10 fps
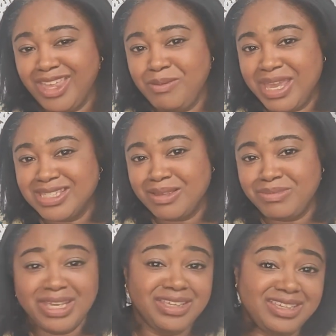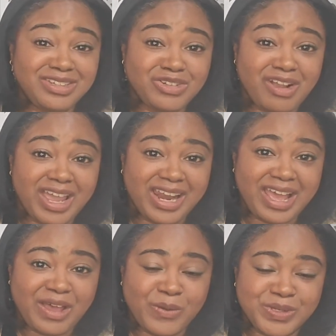you make something, you try it
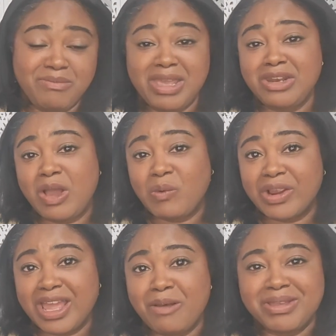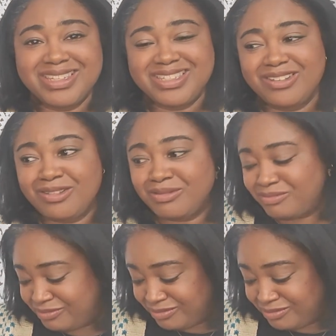out, it may not work out, but you still